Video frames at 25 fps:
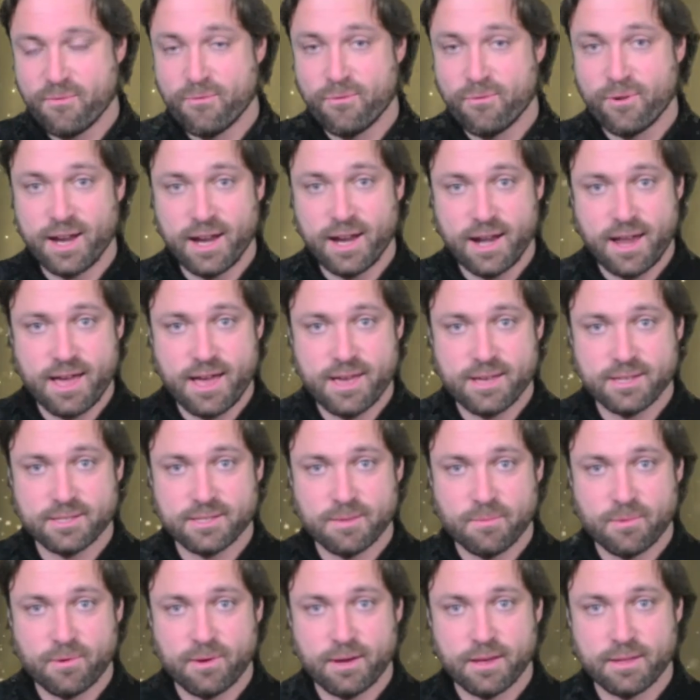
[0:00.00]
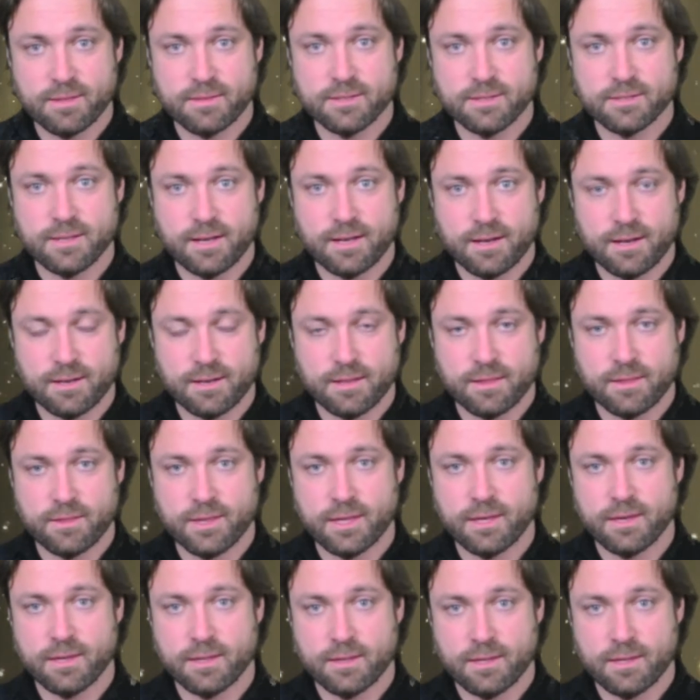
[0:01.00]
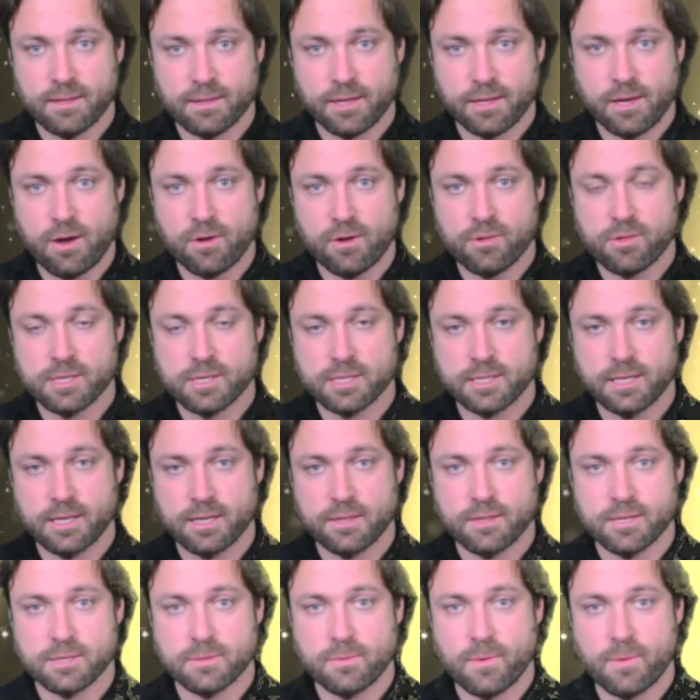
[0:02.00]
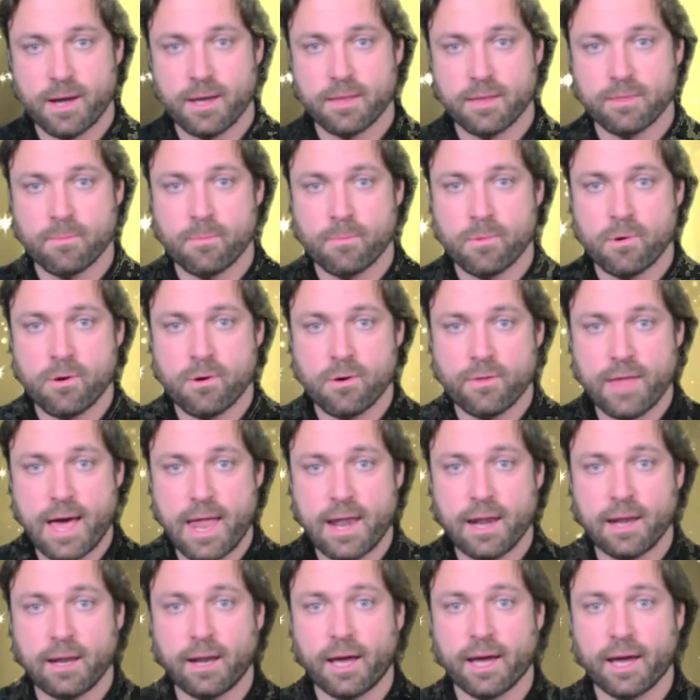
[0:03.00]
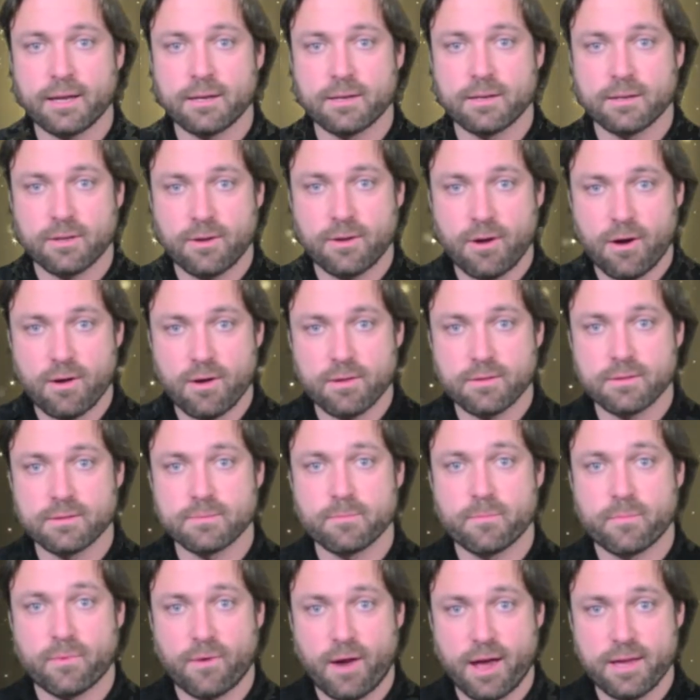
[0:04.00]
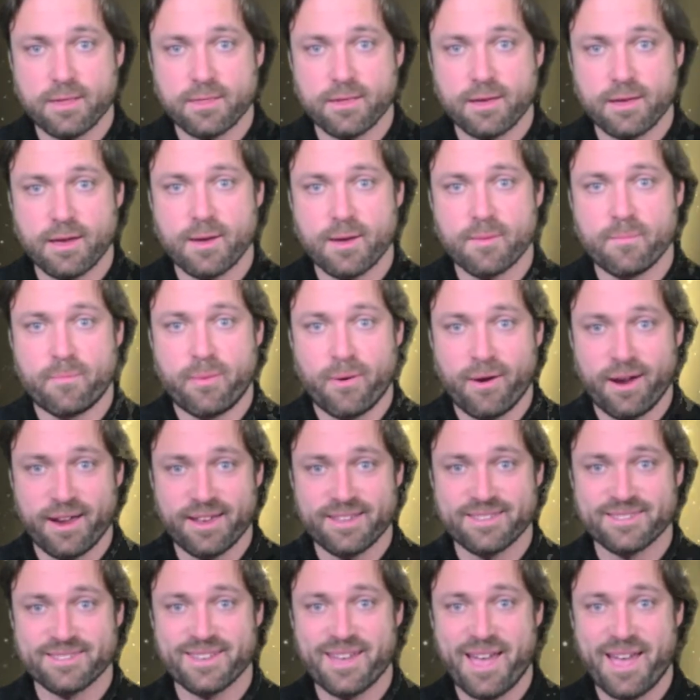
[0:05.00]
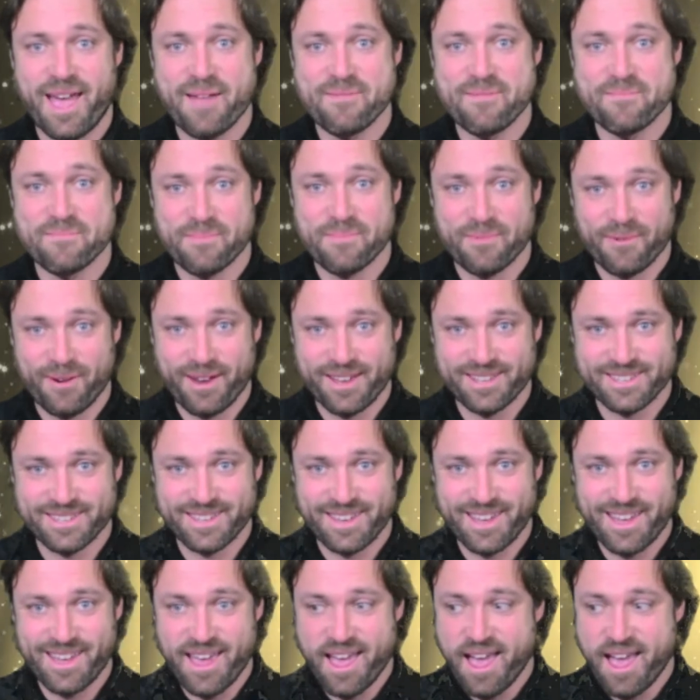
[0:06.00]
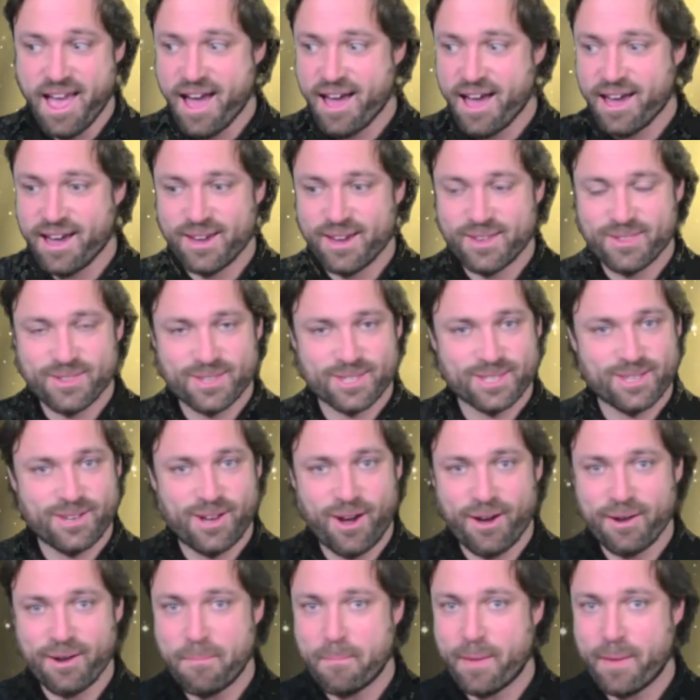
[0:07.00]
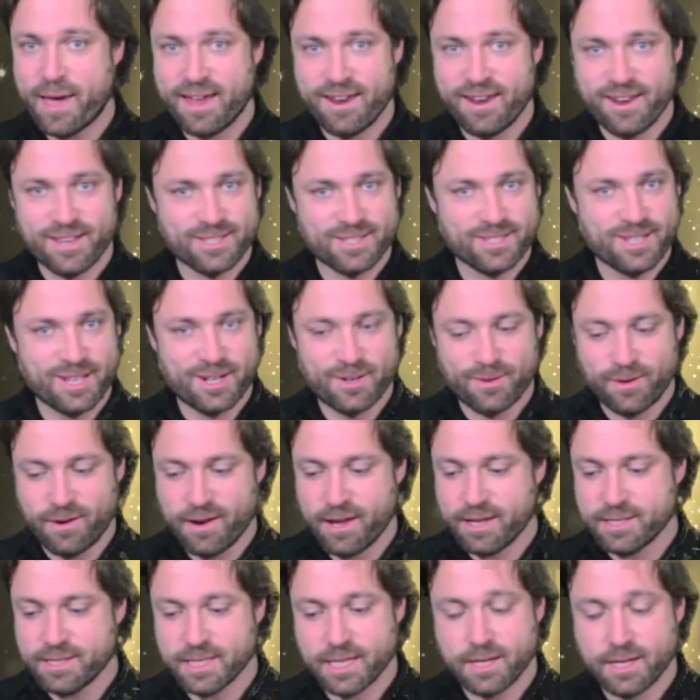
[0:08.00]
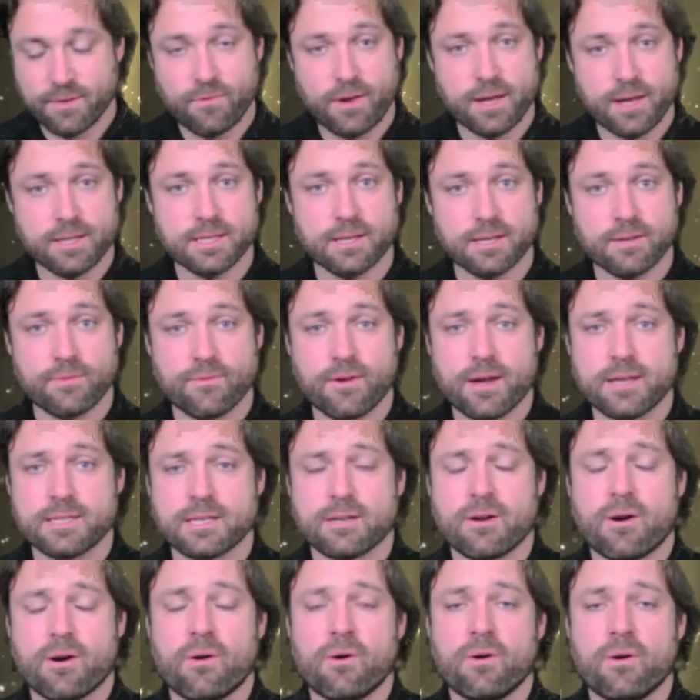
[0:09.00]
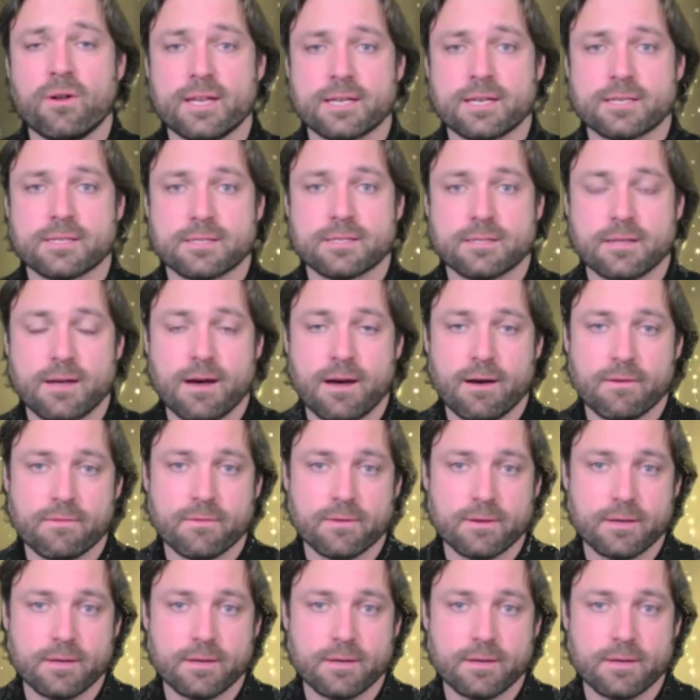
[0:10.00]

realized, the more I started to think consciously in this way, the more that light got brighter and brighter and brighter. I just got a pen, I started writing all this stuff